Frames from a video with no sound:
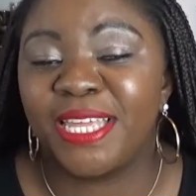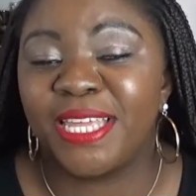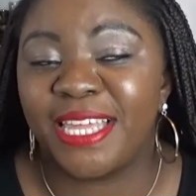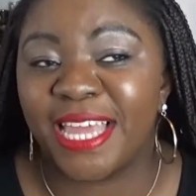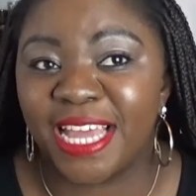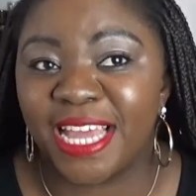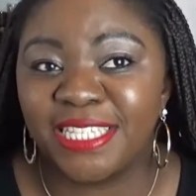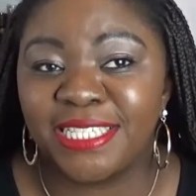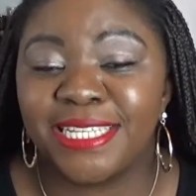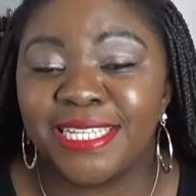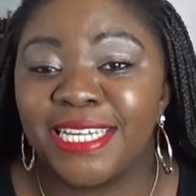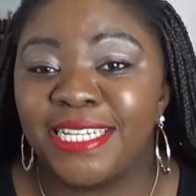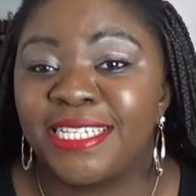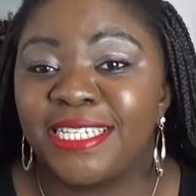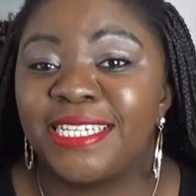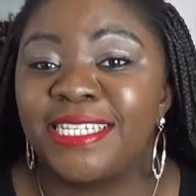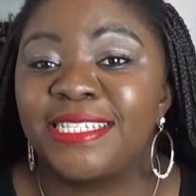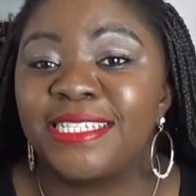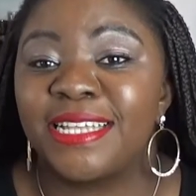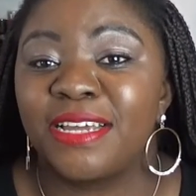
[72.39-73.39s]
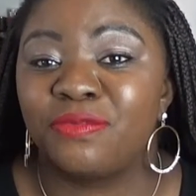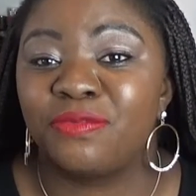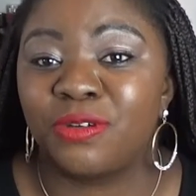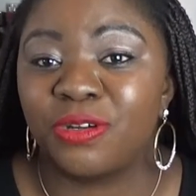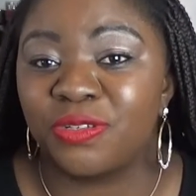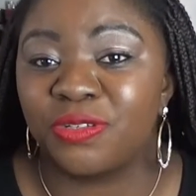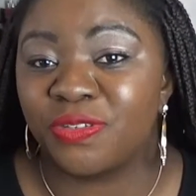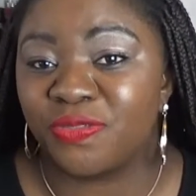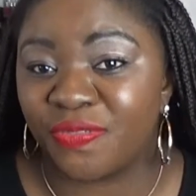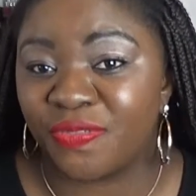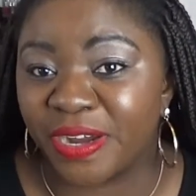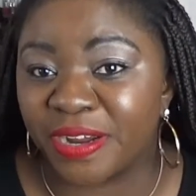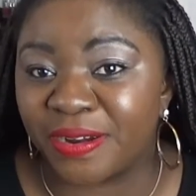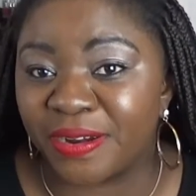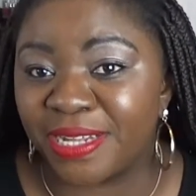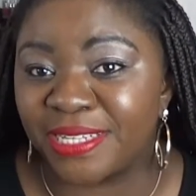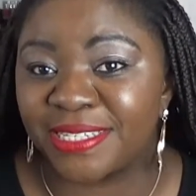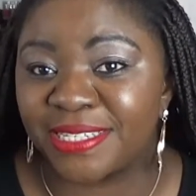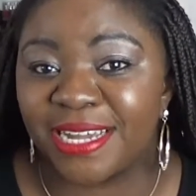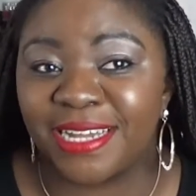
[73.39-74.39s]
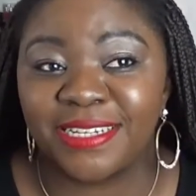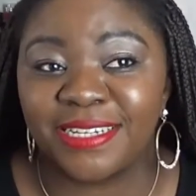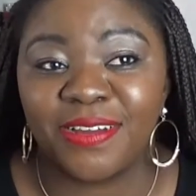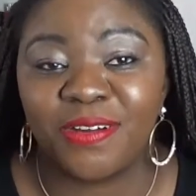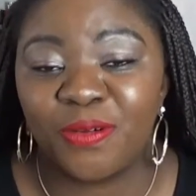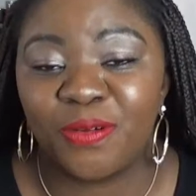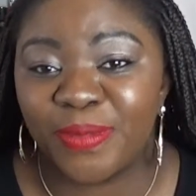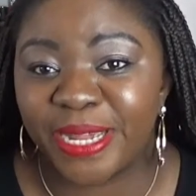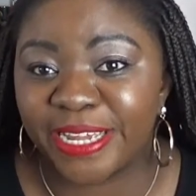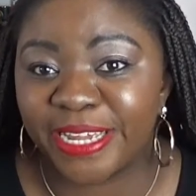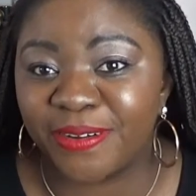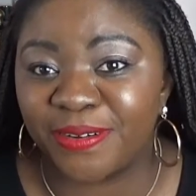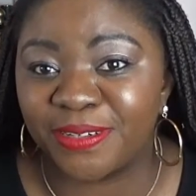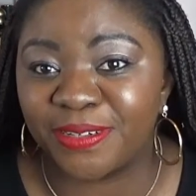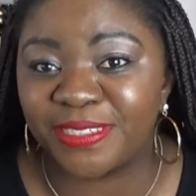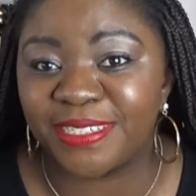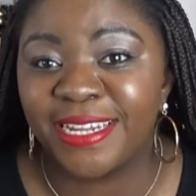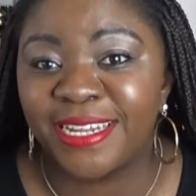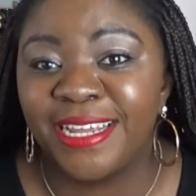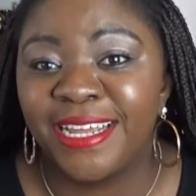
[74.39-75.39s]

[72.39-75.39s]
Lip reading: yes, it is a rose fragrance, and oh my gosh,